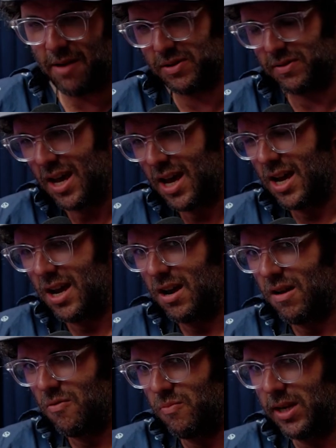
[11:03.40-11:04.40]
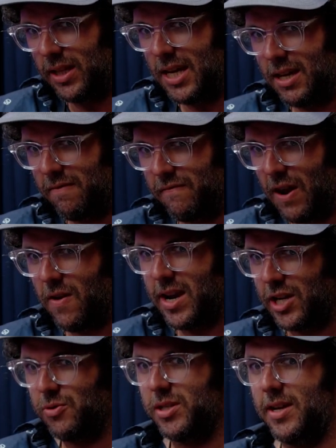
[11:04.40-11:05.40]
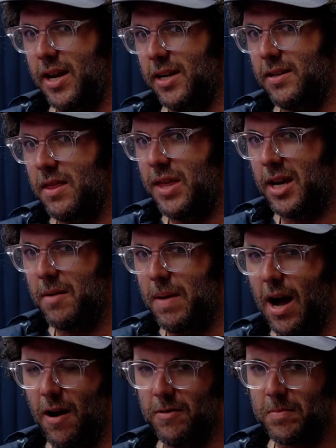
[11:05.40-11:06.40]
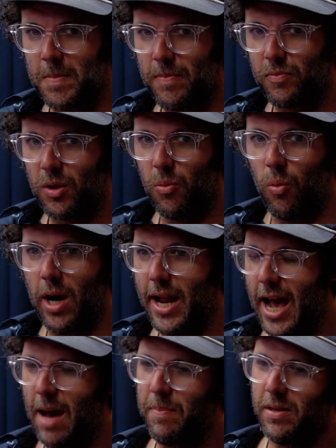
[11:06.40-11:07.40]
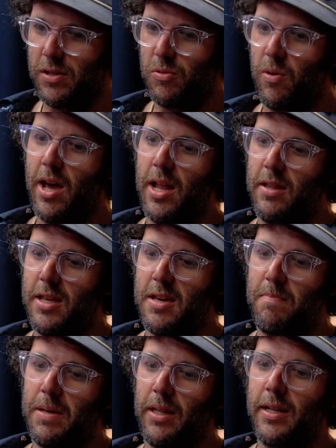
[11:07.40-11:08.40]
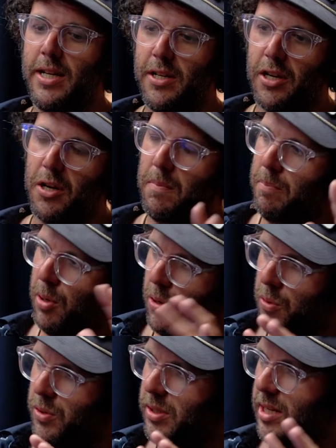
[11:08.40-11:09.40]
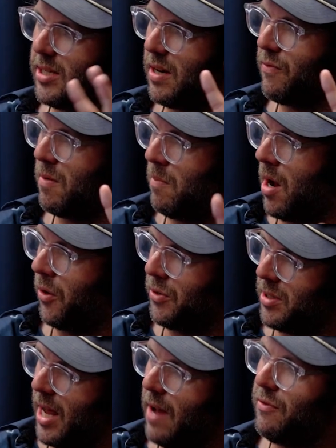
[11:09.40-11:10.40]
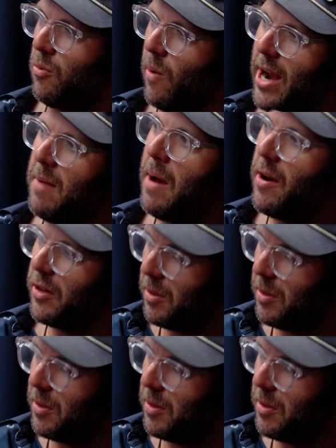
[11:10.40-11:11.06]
it was really very interesting to think about what happens when the ability to compose these different models and have the right amount of